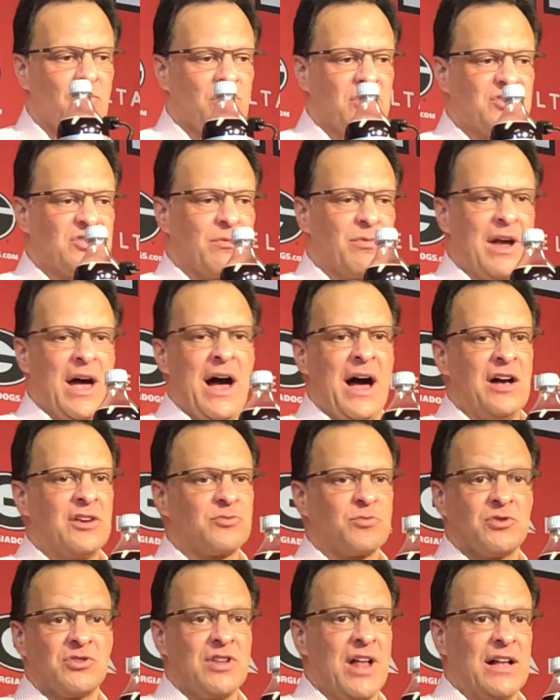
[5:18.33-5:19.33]
with some
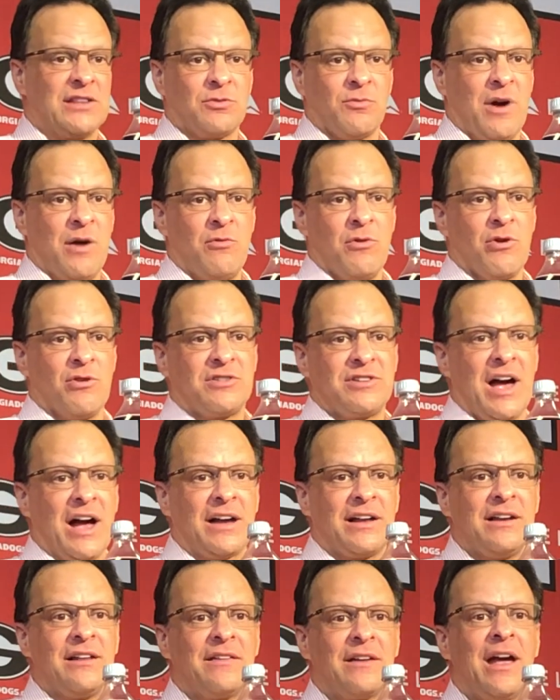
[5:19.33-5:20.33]
guys was not the way we were
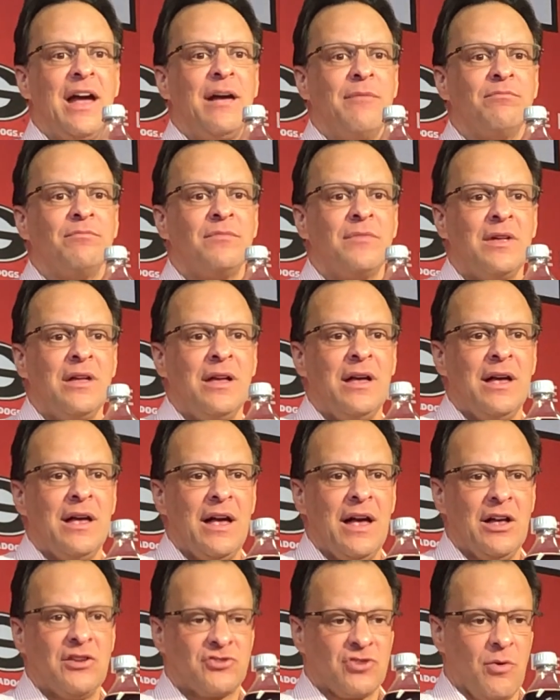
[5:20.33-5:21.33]
attacking in the
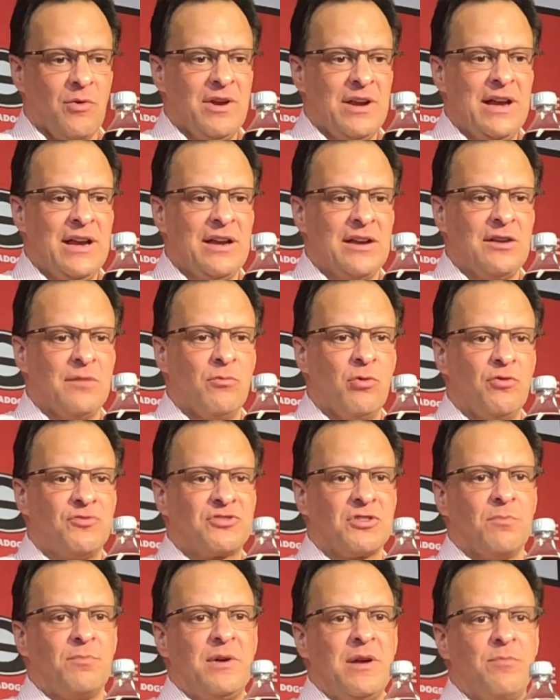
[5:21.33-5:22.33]
game. And so we needed to move
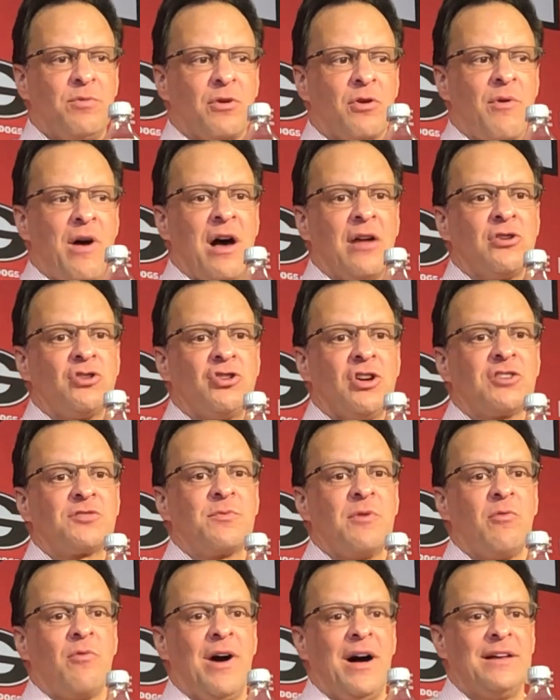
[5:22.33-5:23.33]
some people around
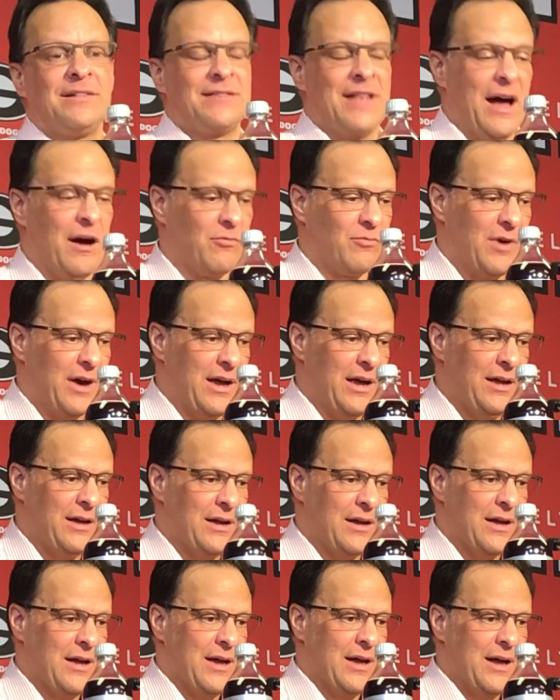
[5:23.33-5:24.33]
adjustment-wise that way.
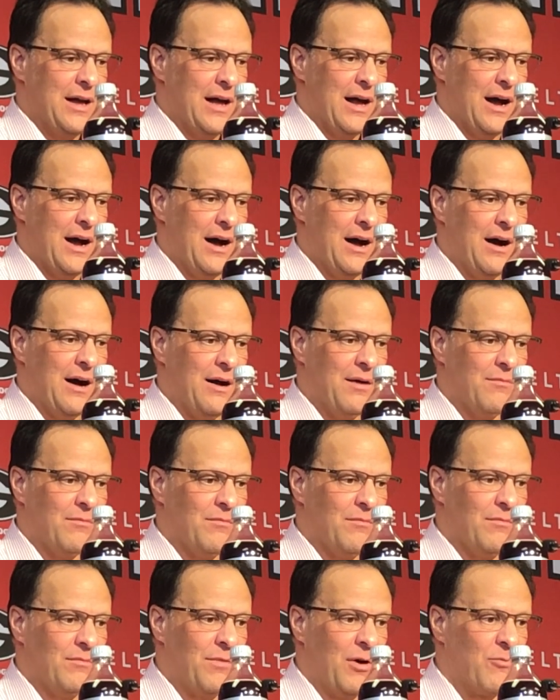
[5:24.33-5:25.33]

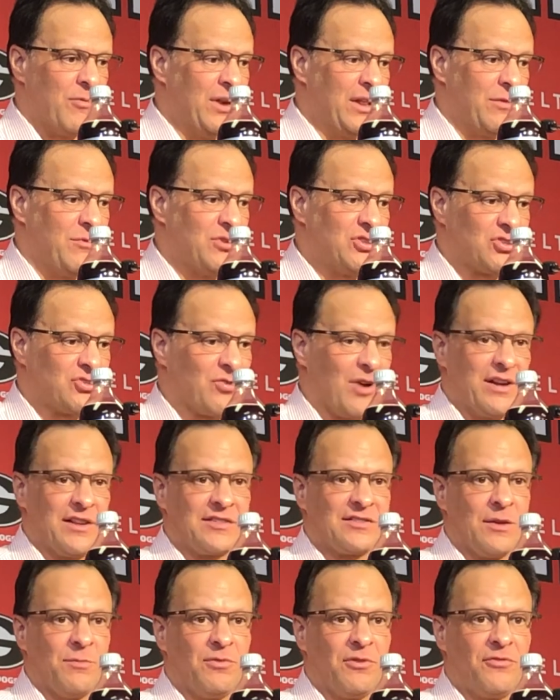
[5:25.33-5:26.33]
But really, we just tried
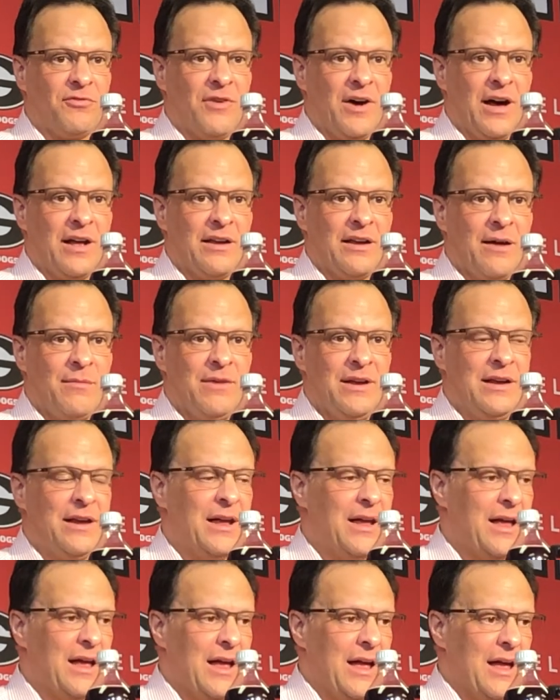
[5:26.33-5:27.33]
to simplify it. I mean,